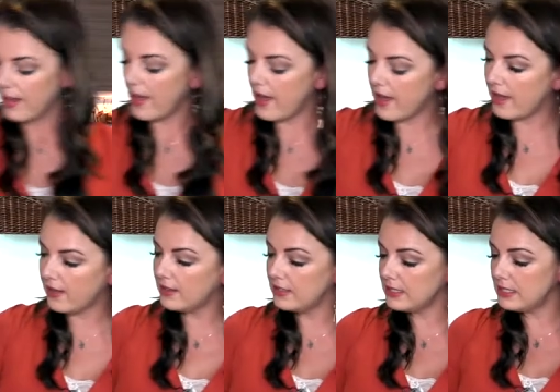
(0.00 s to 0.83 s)

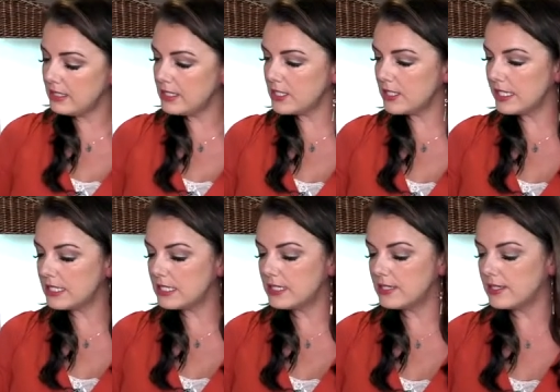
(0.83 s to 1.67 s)
And
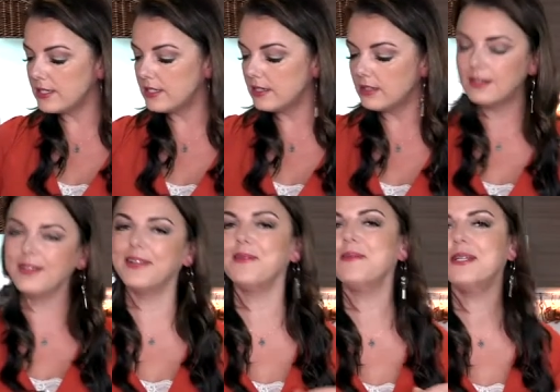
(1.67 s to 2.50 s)
let's see, a
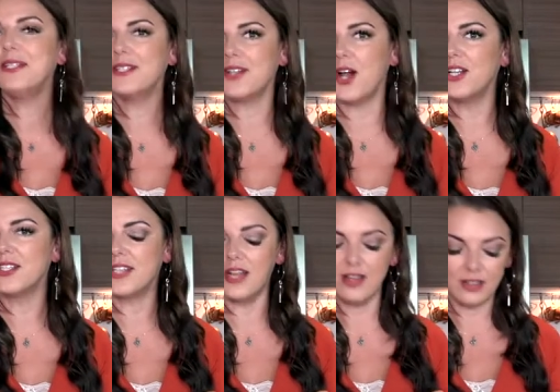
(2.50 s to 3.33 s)
little bit of
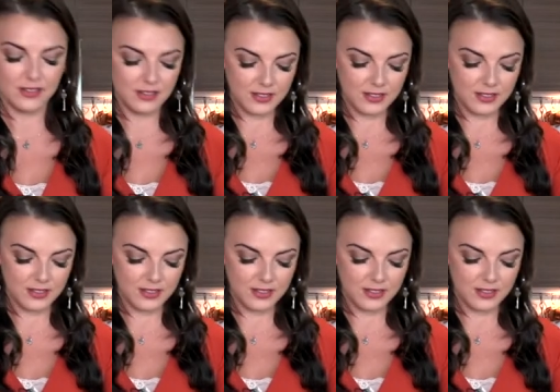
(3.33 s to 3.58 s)
salsa,